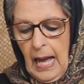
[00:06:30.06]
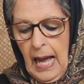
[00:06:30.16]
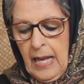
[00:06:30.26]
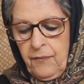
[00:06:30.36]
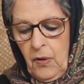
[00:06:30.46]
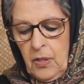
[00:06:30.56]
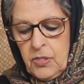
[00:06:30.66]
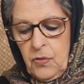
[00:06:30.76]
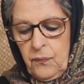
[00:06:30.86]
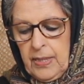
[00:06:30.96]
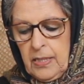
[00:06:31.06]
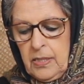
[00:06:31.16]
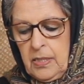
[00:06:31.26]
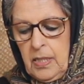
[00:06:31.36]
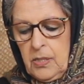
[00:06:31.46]
I have also
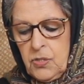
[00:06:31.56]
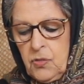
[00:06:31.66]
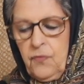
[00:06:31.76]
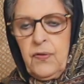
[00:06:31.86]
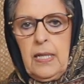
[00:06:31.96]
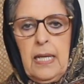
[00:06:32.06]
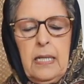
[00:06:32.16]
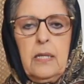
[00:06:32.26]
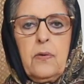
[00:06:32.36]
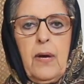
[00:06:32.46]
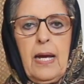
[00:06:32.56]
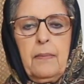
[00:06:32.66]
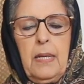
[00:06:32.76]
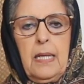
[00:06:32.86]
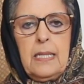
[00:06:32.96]
written Sufi
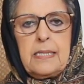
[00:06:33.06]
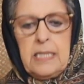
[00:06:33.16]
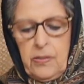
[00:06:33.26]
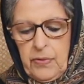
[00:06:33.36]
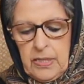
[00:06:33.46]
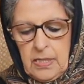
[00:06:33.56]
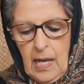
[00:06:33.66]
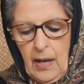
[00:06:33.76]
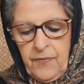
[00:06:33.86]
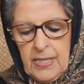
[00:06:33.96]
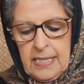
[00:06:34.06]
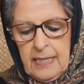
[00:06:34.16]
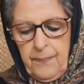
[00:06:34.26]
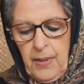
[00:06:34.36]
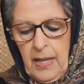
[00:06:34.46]
Enneagram, Secrets of the
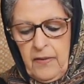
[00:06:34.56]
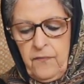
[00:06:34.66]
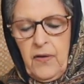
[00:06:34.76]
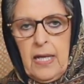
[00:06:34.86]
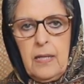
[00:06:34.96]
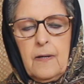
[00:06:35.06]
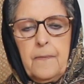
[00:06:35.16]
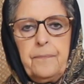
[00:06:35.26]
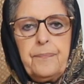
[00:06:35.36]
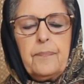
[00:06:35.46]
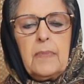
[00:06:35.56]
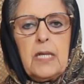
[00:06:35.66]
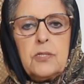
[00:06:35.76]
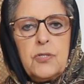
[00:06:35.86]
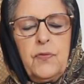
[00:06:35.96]
Symbol Unveiled,
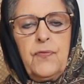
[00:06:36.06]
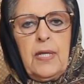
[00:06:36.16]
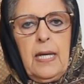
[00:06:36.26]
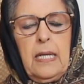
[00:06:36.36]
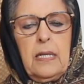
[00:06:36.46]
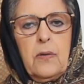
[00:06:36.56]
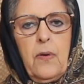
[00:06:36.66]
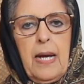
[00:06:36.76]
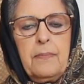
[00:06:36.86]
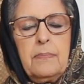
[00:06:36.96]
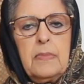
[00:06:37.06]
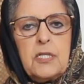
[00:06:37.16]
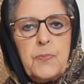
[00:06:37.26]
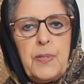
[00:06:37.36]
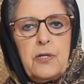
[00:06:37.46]
Sufi Enneagram,
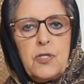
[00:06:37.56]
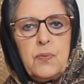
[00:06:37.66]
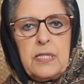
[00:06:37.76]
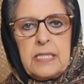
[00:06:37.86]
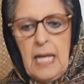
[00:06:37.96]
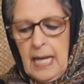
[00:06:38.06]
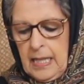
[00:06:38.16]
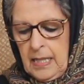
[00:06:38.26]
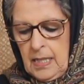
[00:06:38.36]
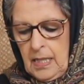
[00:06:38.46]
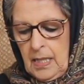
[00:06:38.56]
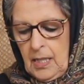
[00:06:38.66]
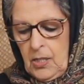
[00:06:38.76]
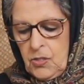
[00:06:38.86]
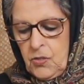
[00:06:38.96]
Spiritual Sign,
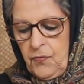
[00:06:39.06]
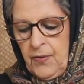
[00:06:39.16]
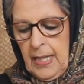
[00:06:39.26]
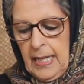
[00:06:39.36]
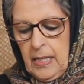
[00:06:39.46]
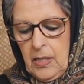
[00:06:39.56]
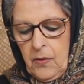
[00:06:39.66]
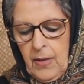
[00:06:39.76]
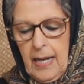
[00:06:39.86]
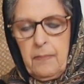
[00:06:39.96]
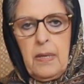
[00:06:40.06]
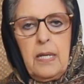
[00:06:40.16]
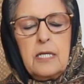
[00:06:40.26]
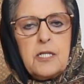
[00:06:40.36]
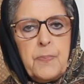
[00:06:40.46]
Sufi Enneagram,
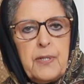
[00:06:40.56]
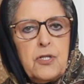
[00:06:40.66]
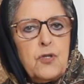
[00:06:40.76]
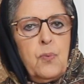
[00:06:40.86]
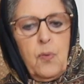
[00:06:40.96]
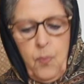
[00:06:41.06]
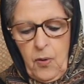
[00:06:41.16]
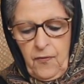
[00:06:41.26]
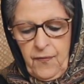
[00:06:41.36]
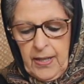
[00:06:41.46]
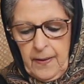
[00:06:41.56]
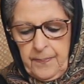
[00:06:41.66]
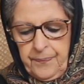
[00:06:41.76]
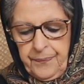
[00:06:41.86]
Spiritual Warfare.